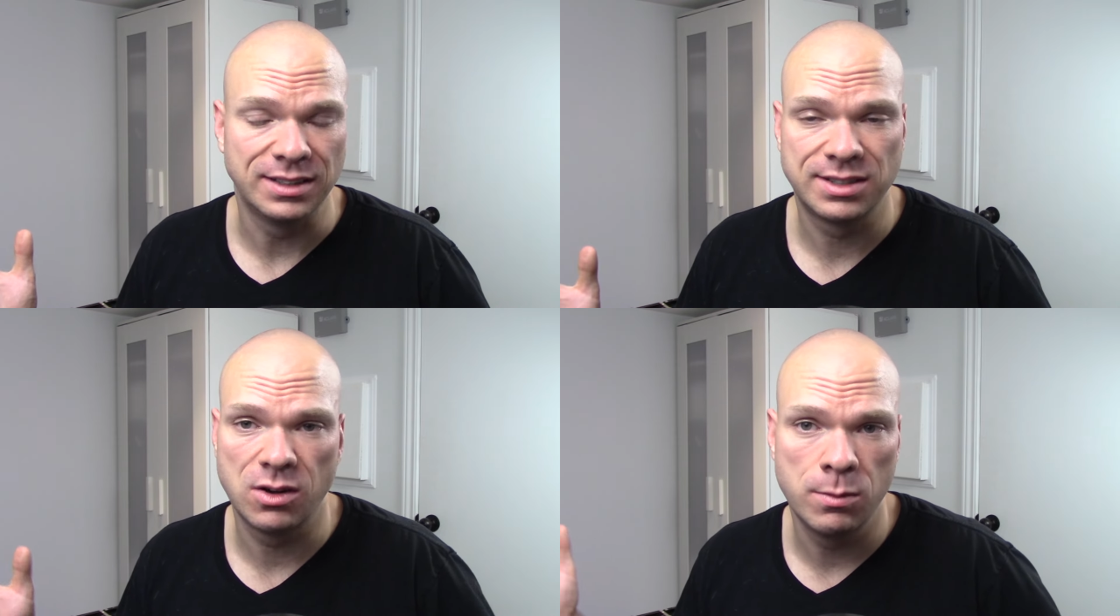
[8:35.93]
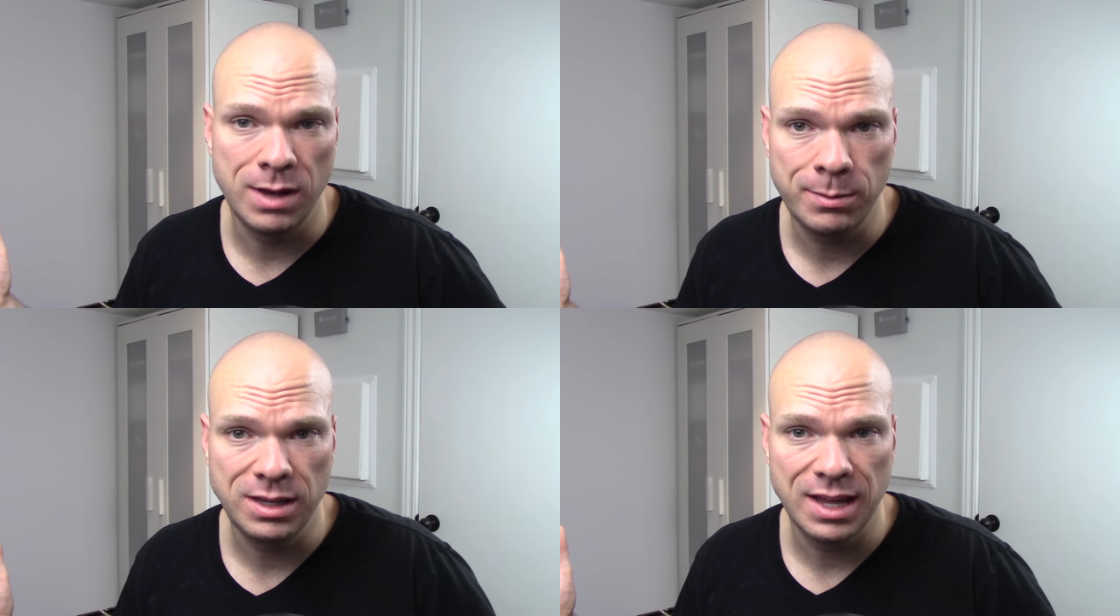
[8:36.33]
So
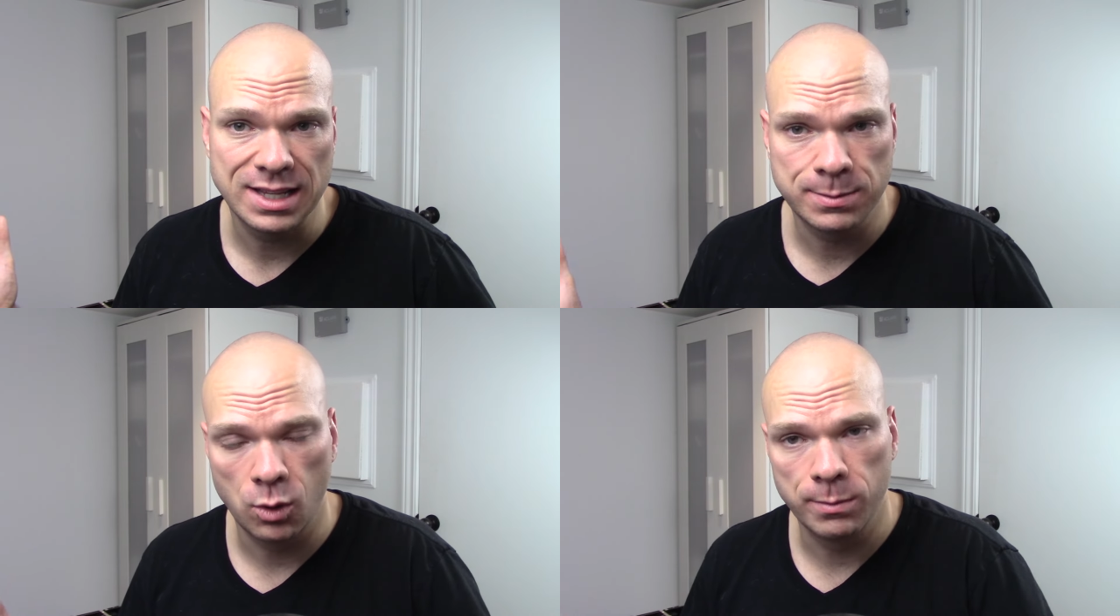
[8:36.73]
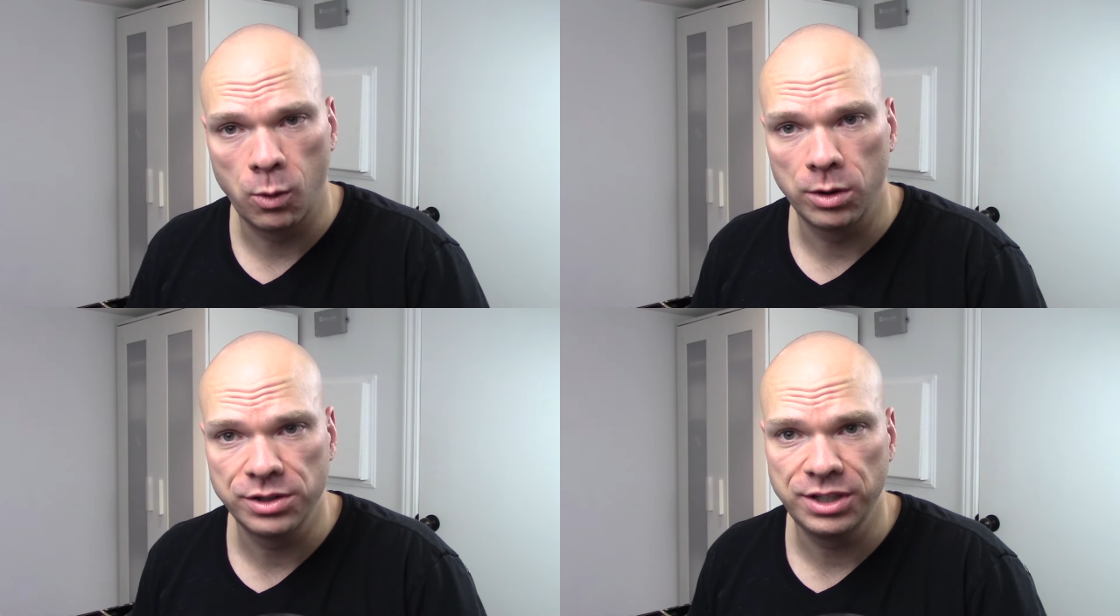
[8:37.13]
maybe that's more
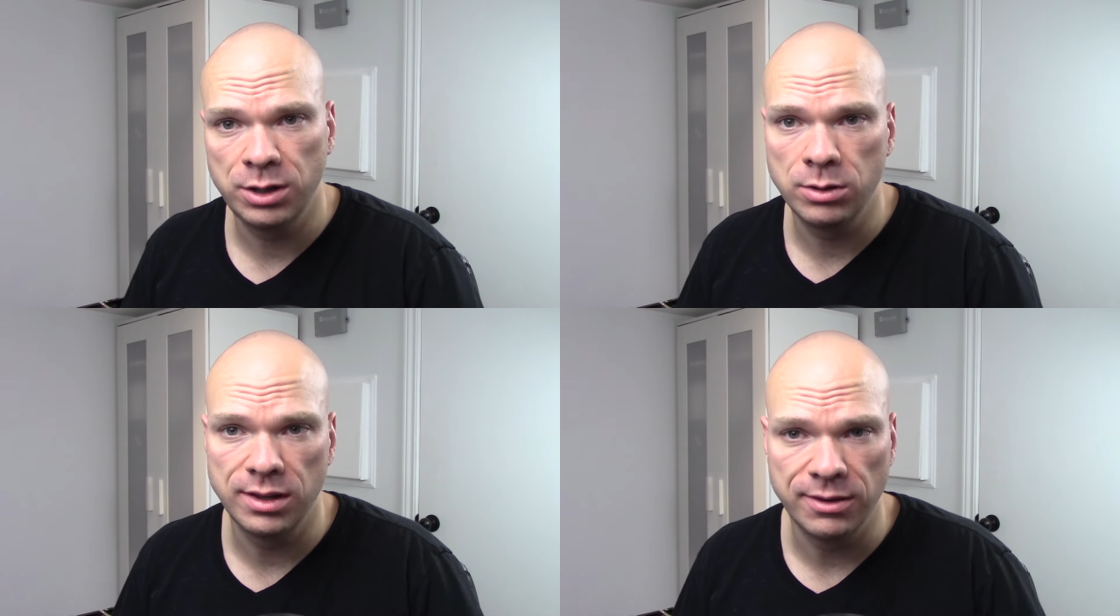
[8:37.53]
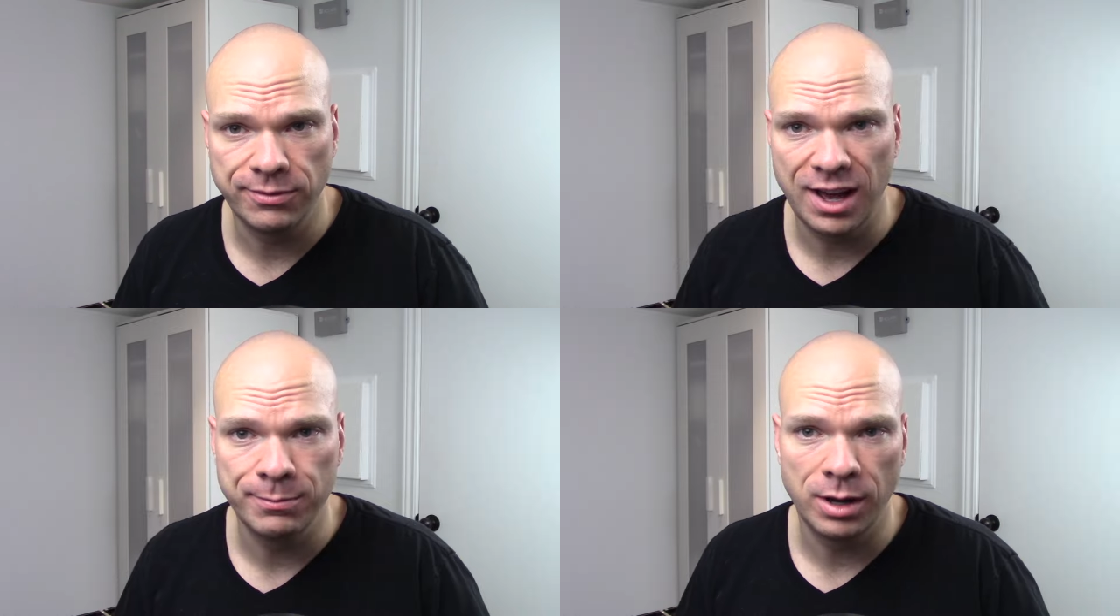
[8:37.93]
important to you than the
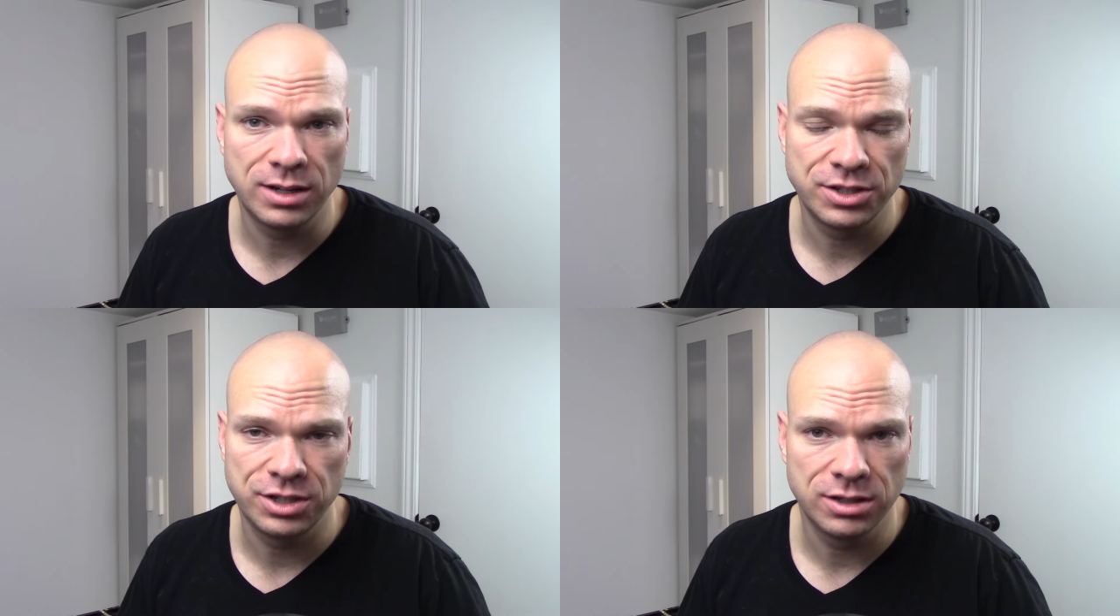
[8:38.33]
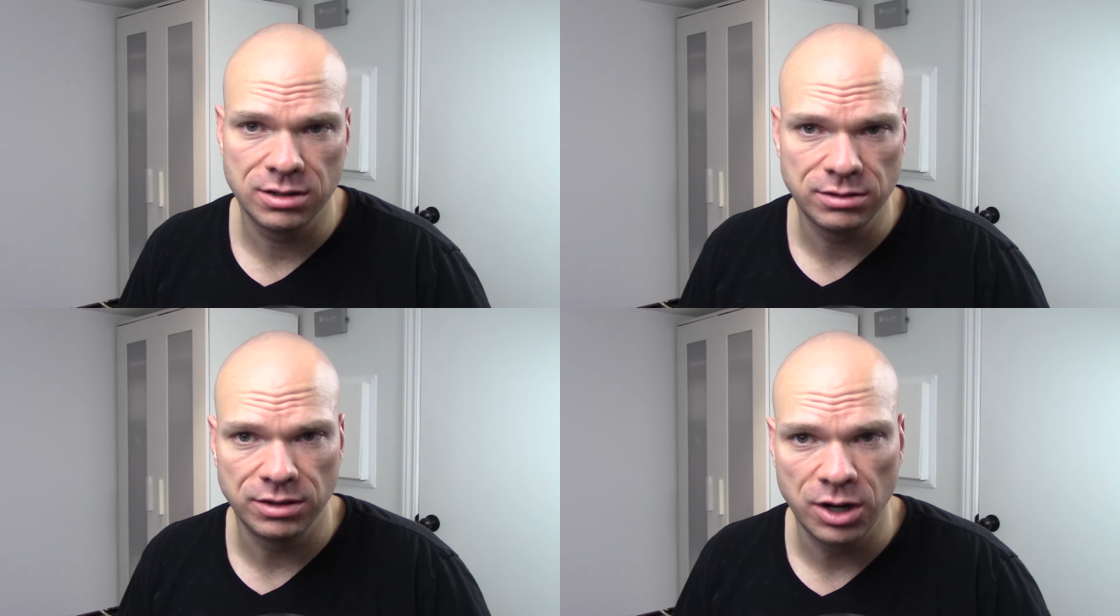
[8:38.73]
$5
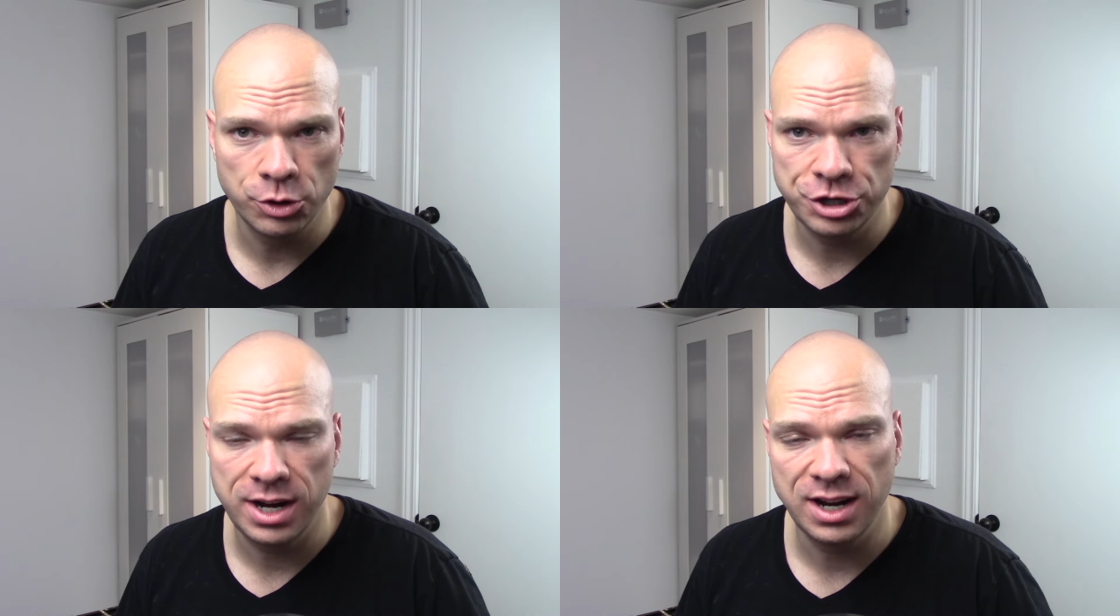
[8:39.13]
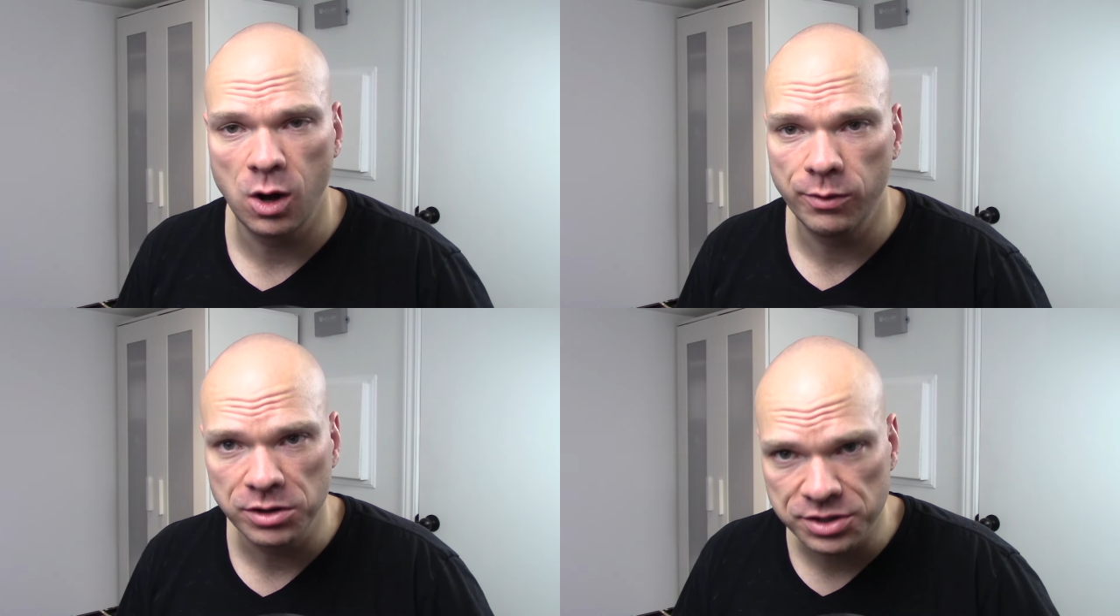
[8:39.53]
you're negotiating
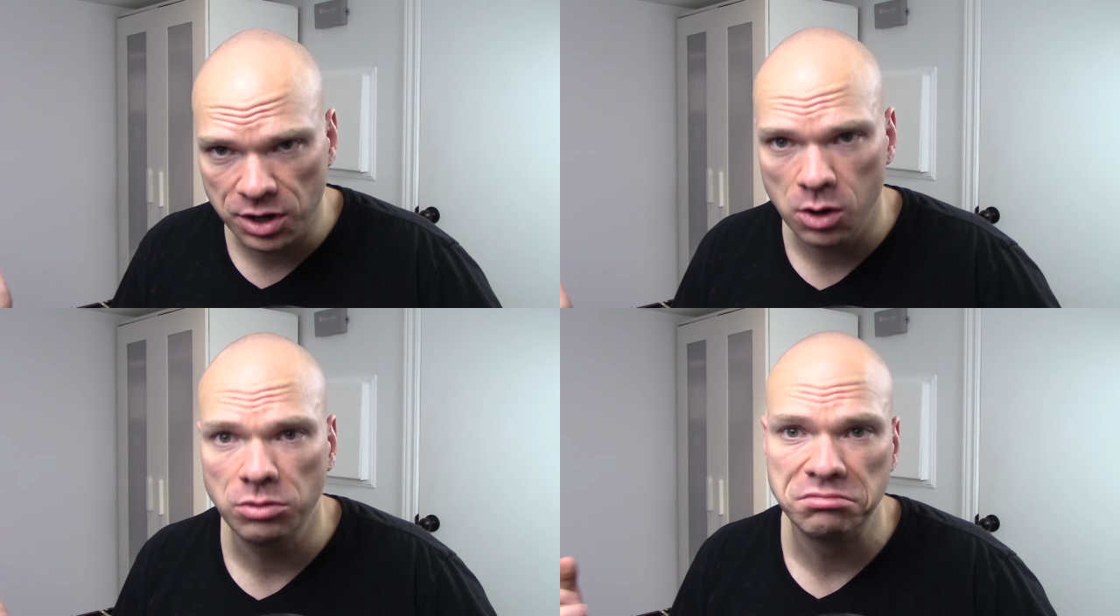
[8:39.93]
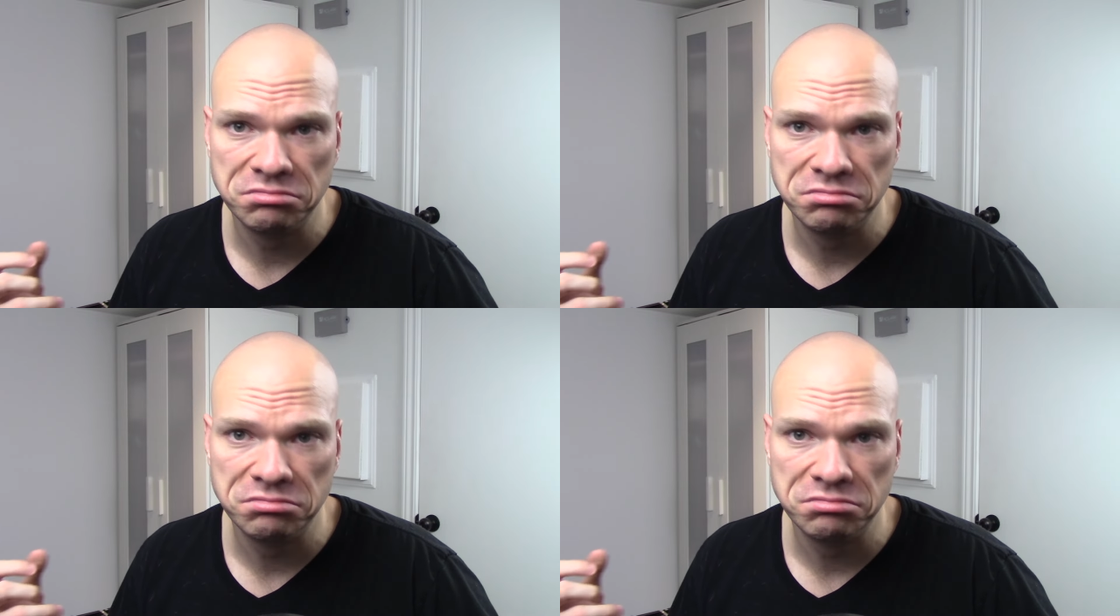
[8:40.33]
over. So